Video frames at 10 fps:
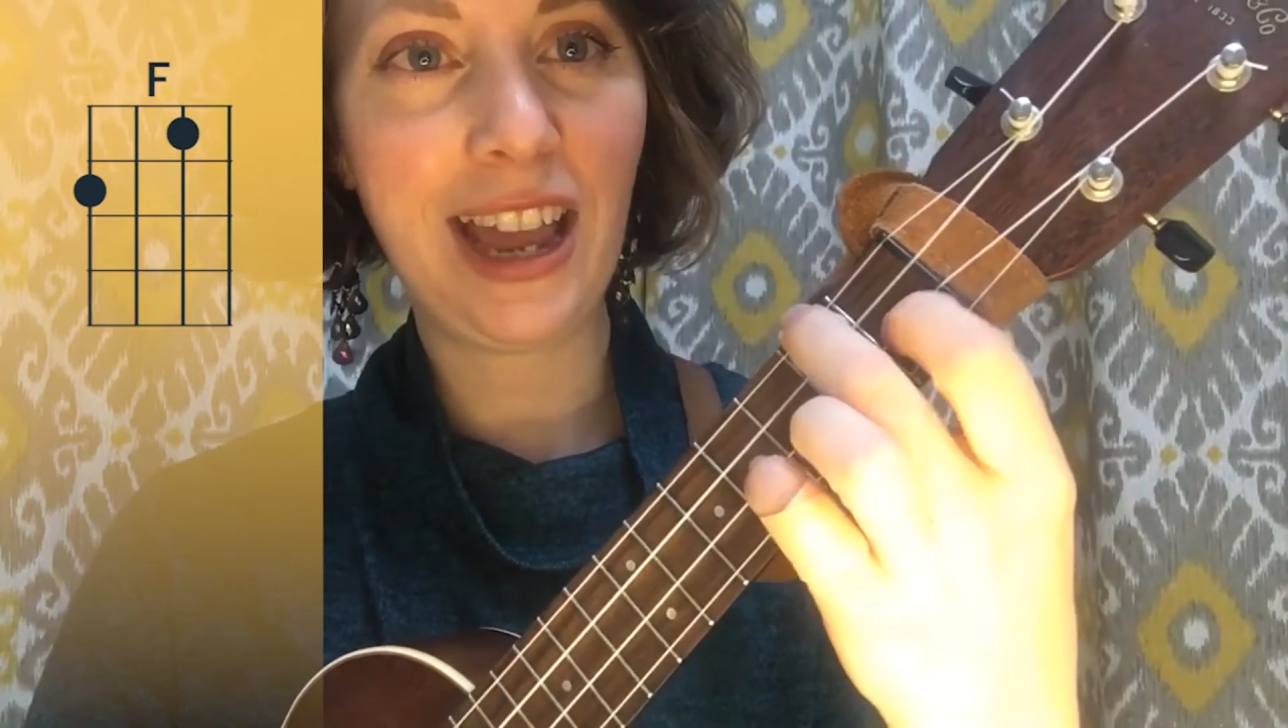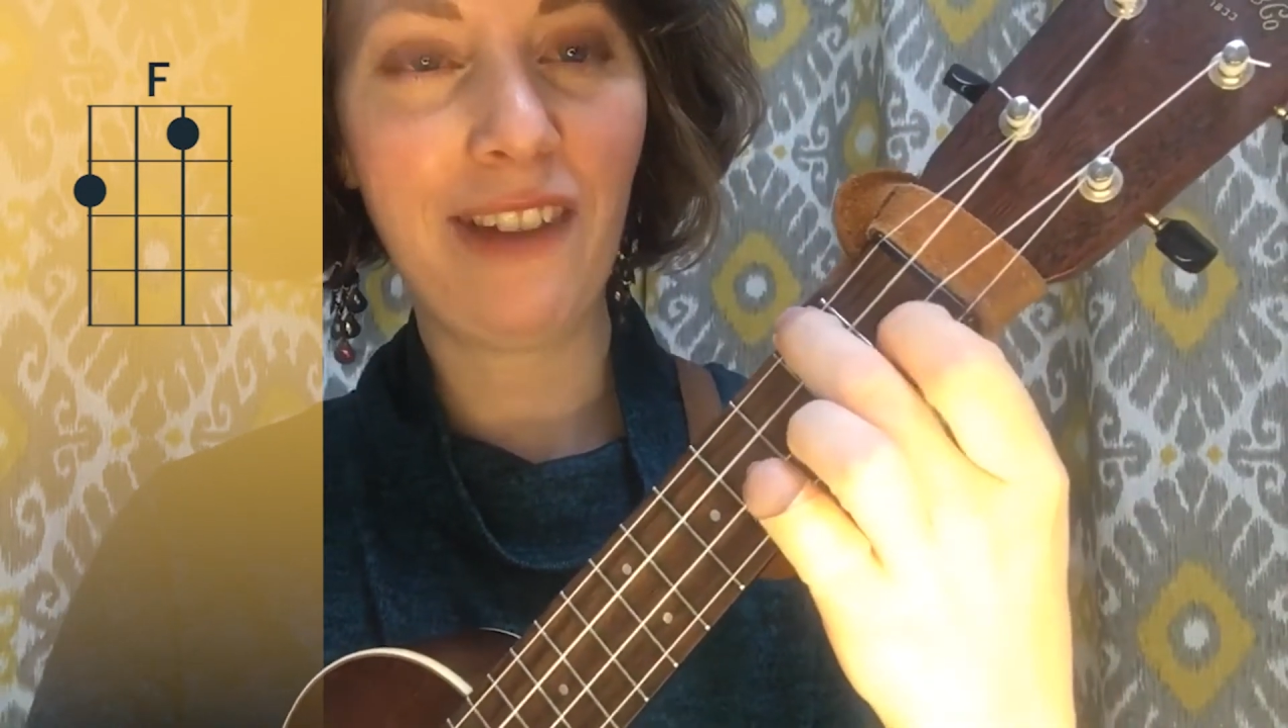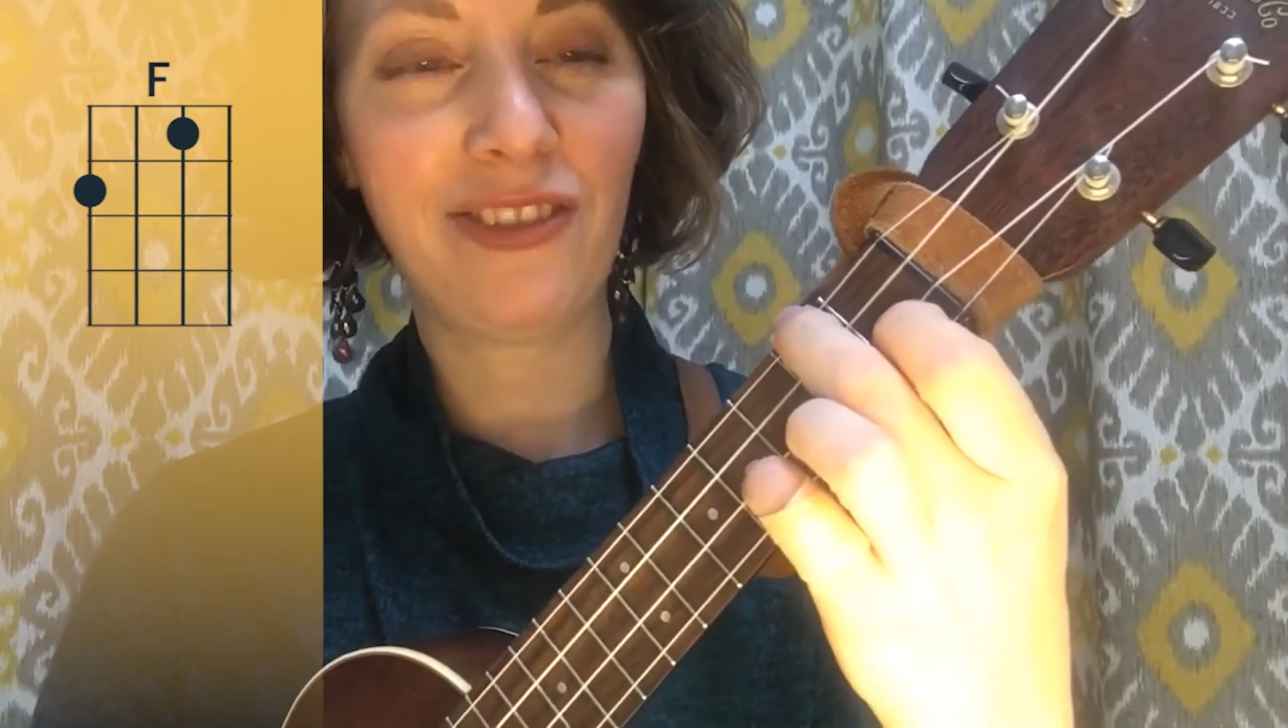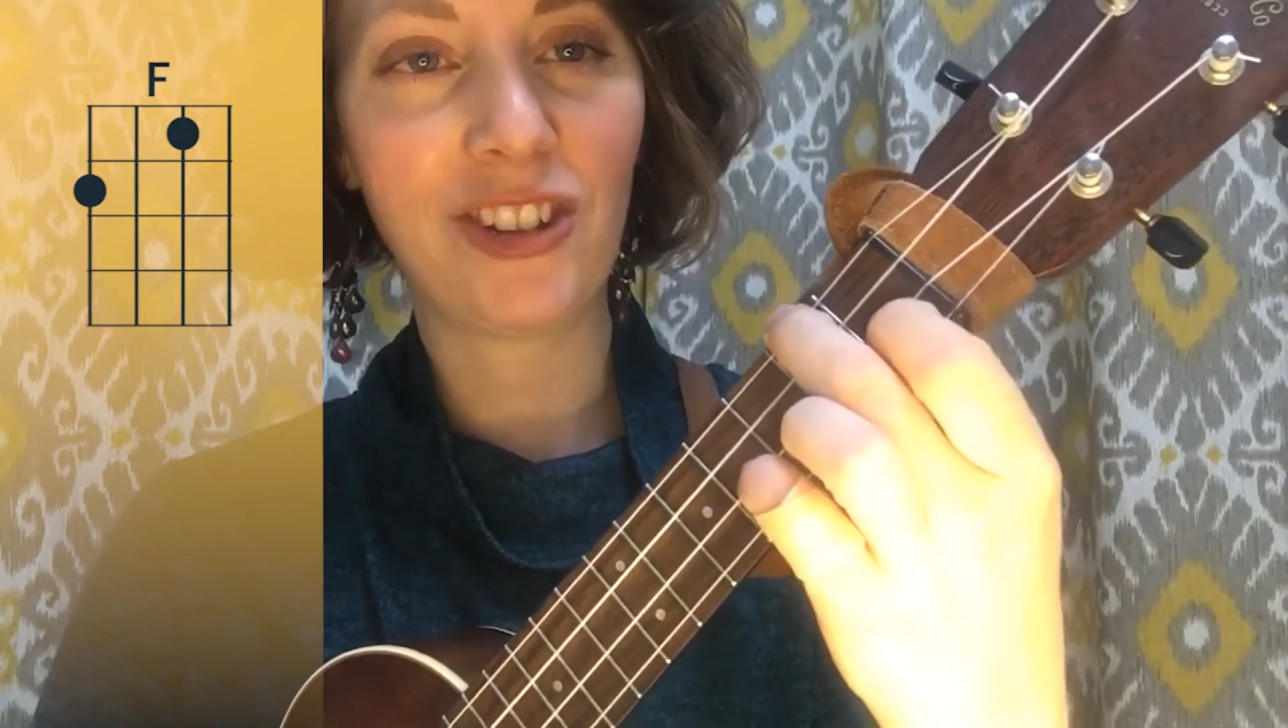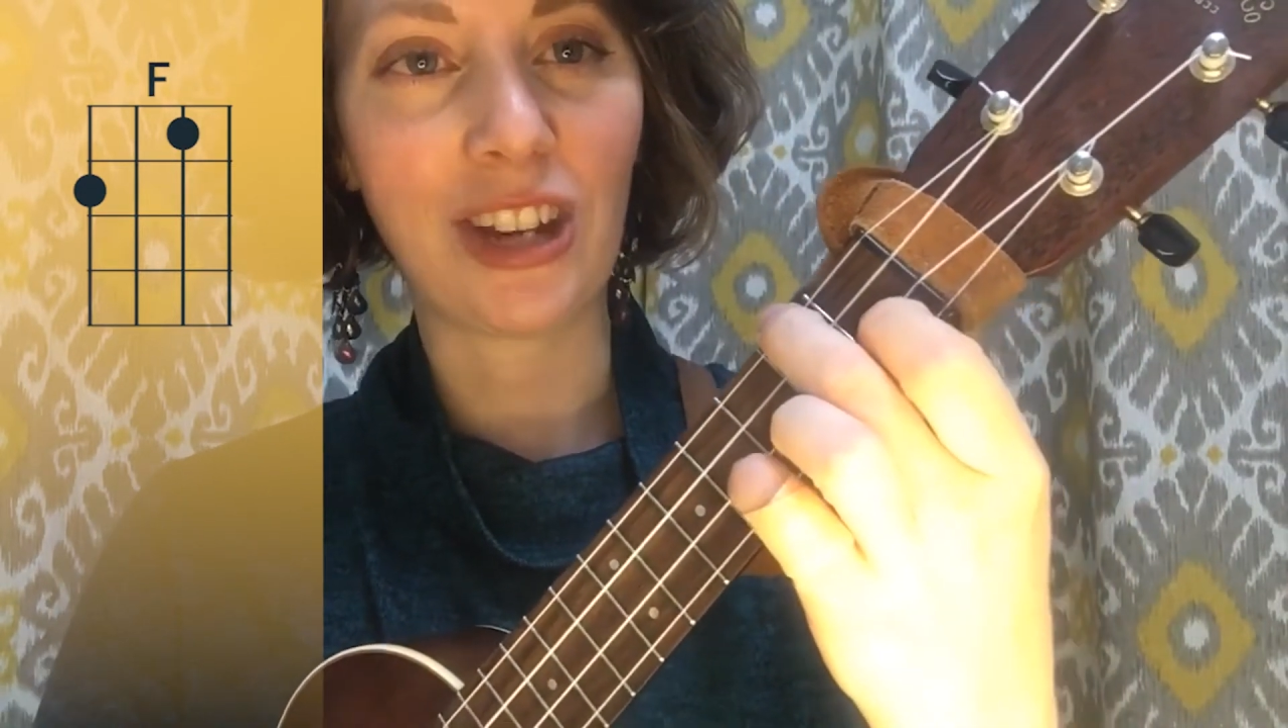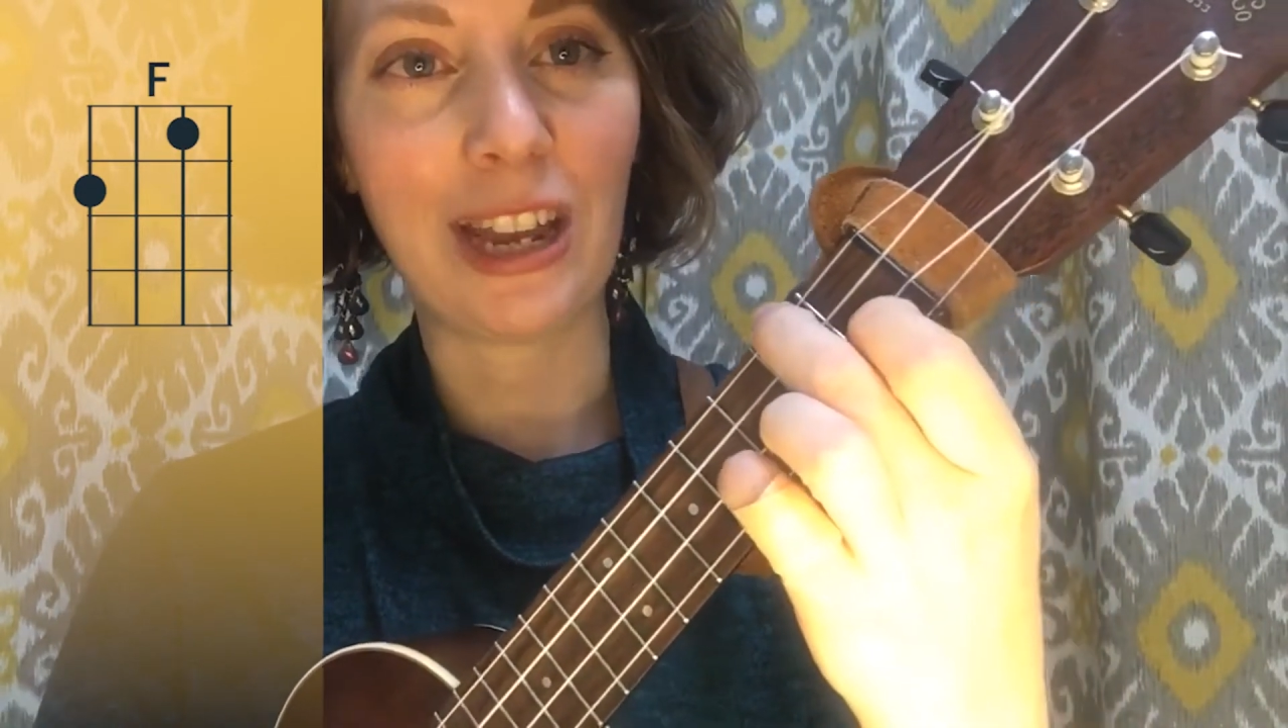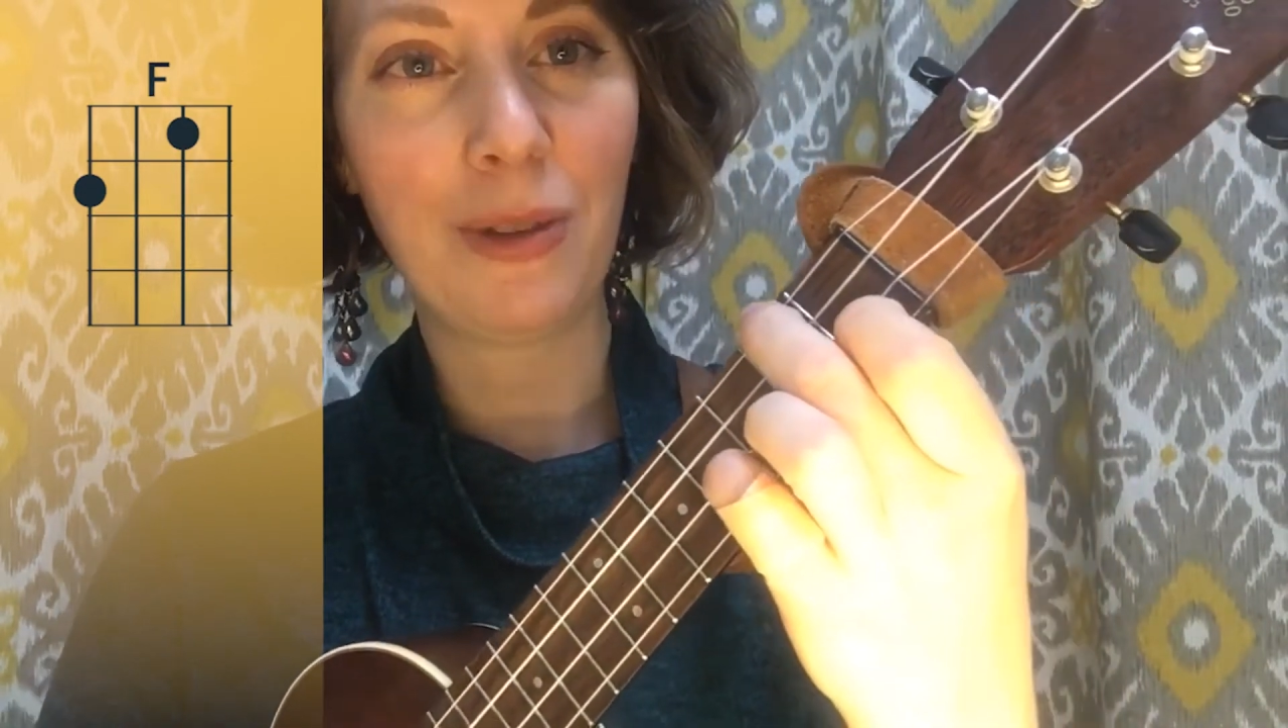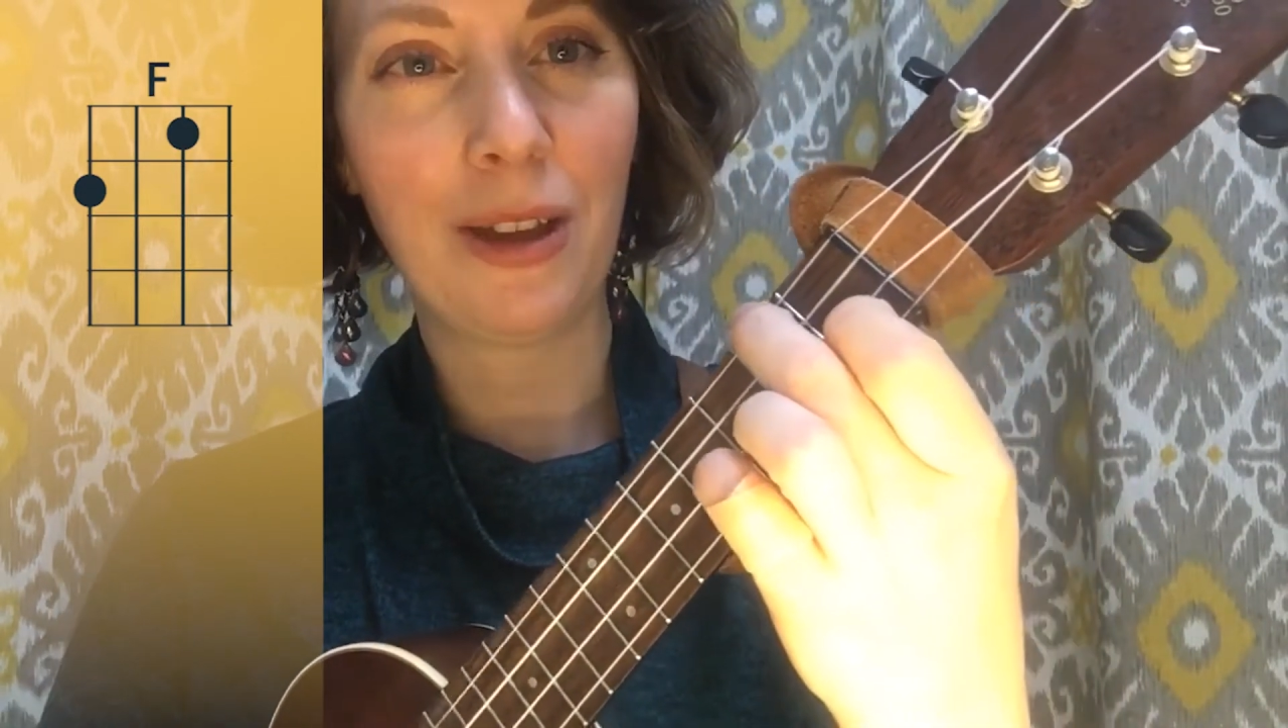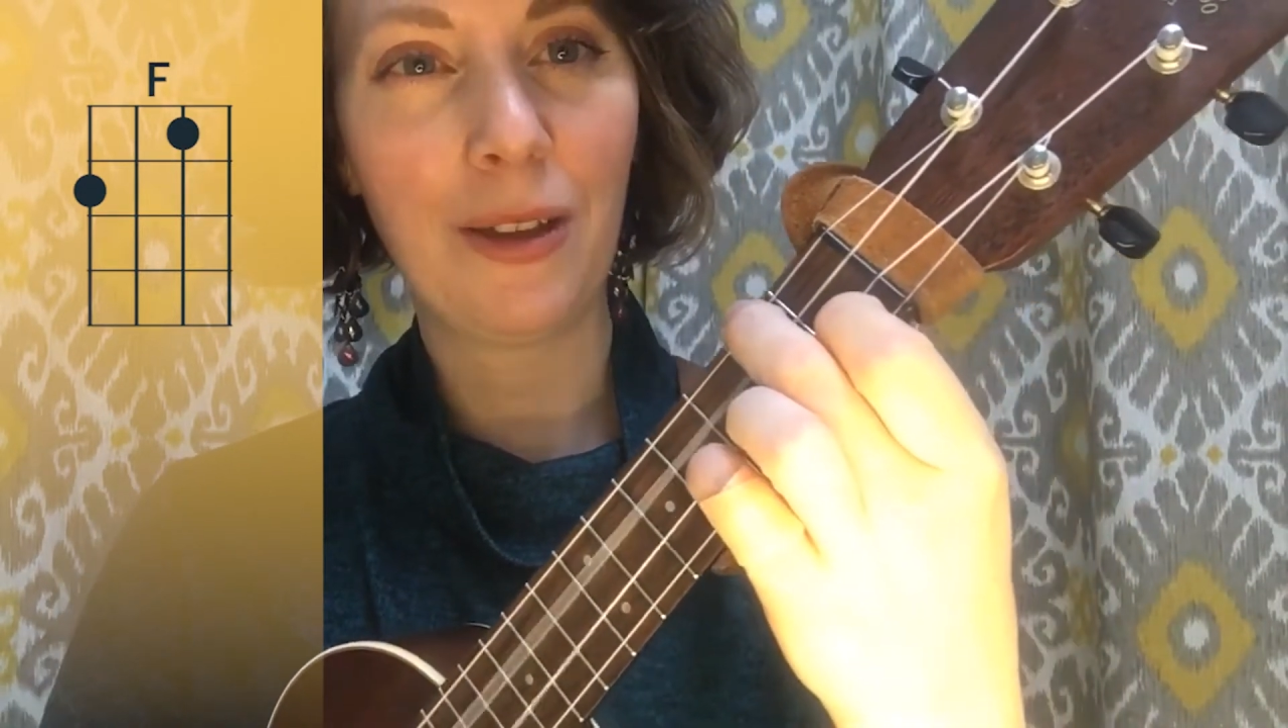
F shape